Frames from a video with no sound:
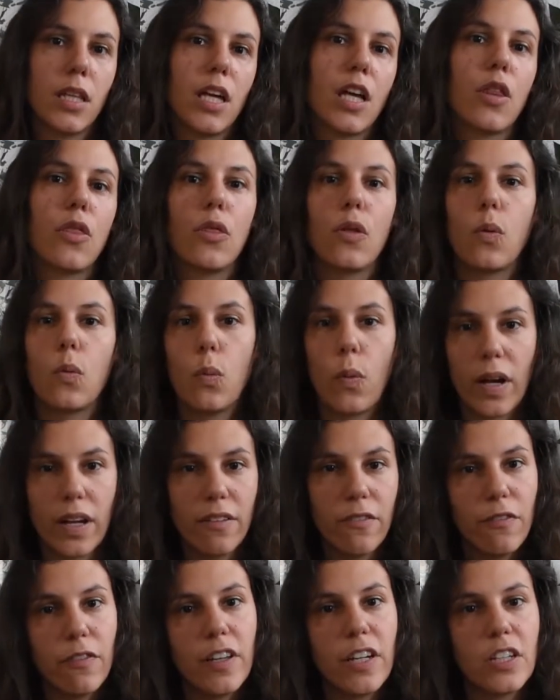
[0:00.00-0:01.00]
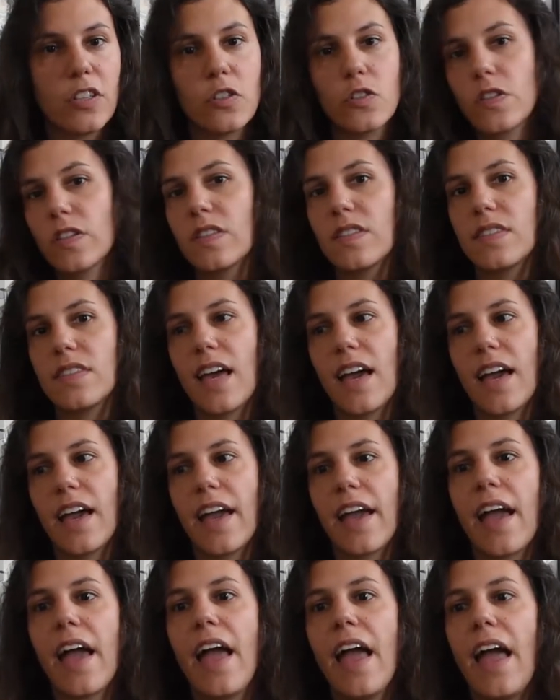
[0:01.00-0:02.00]
like the white finish, let's
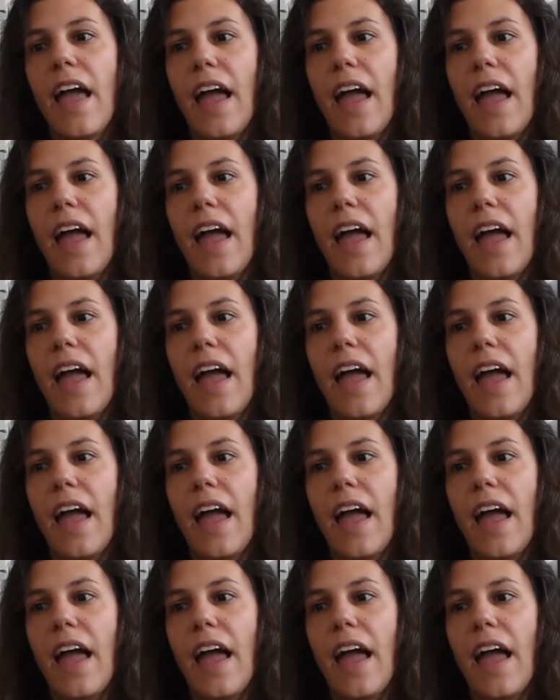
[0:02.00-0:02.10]
say,